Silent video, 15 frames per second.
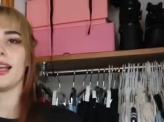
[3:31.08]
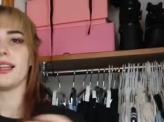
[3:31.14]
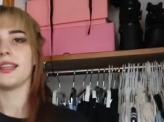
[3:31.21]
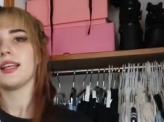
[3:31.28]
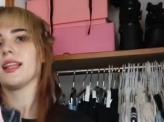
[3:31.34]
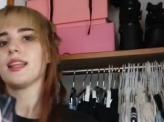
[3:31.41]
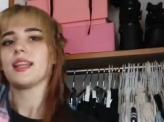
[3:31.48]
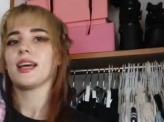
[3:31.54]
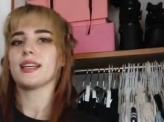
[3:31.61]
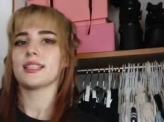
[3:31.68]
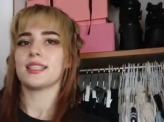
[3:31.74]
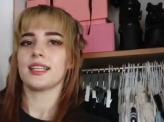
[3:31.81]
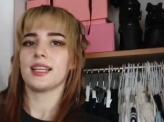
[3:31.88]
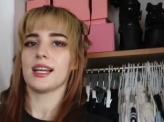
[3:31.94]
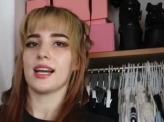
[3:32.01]
And then
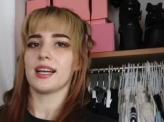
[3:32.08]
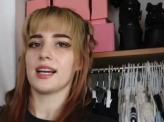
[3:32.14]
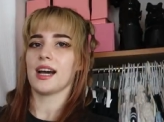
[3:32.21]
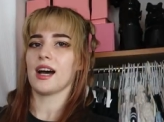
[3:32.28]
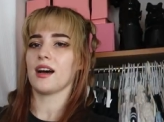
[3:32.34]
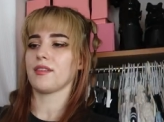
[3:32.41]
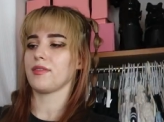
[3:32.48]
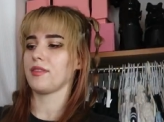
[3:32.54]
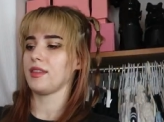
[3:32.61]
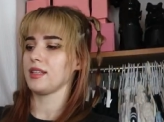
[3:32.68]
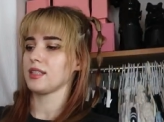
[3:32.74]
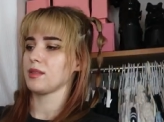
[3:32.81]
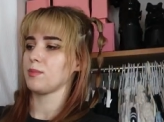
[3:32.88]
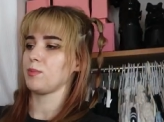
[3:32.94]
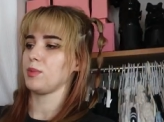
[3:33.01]
lastly, I have
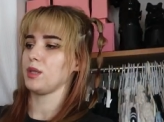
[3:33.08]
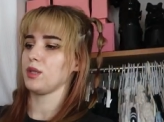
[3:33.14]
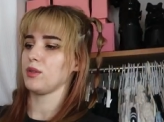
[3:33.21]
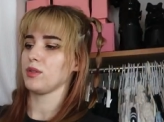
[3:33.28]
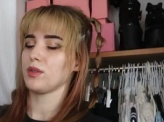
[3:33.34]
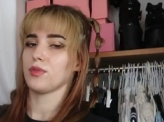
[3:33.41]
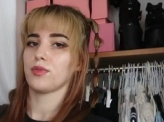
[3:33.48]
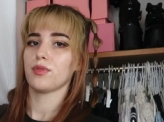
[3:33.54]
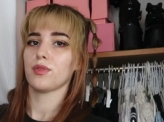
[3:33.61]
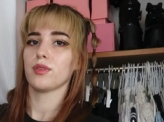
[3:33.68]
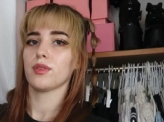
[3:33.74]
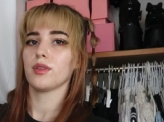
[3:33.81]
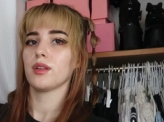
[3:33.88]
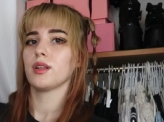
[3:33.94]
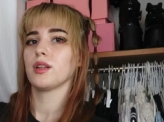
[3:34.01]
this
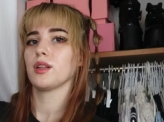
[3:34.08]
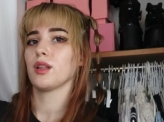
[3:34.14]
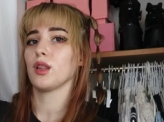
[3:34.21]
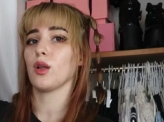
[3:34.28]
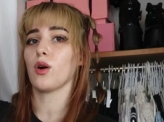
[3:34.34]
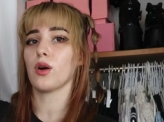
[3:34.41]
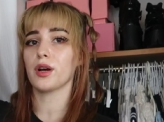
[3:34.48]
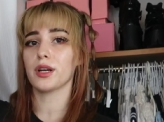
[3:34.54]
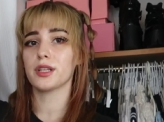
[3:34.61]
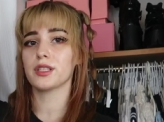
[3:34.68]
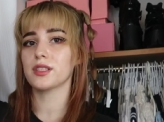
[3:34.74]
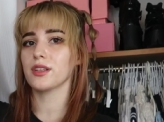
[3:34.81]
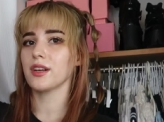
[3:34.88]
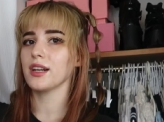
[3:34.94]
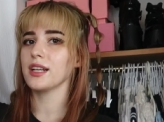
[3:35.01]
beautiful longer
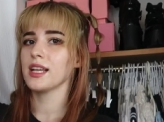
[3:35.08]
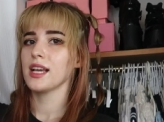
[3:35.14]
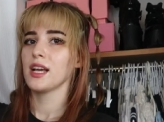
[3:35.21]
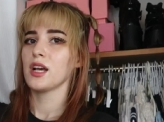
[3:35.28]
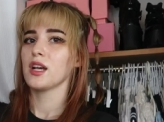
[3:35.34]
skirt.